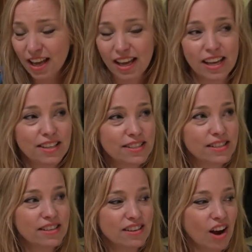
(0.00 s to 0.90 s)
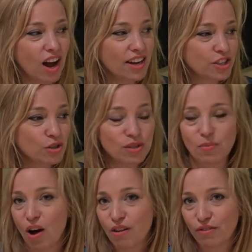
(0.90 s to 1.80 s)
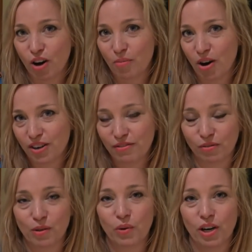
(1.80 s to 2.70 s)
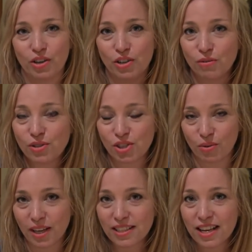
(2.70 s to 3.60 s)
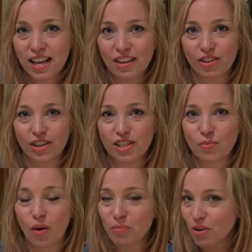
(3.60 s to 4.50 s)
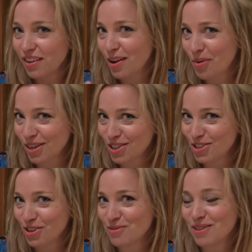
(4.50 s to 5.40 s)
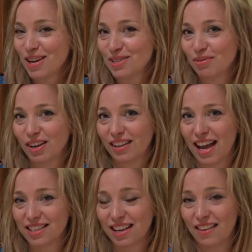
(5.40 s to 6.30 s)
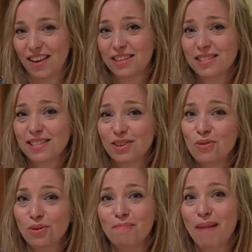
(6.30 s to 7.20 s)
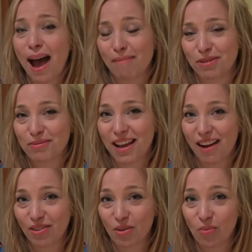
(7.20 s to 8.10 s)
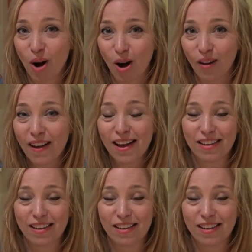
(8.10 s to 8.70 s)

It's not too small for our party of three. We are used to it. There is one more thing I wanted to show you because we're in Alaska, and that is this cool map that we have on the wall.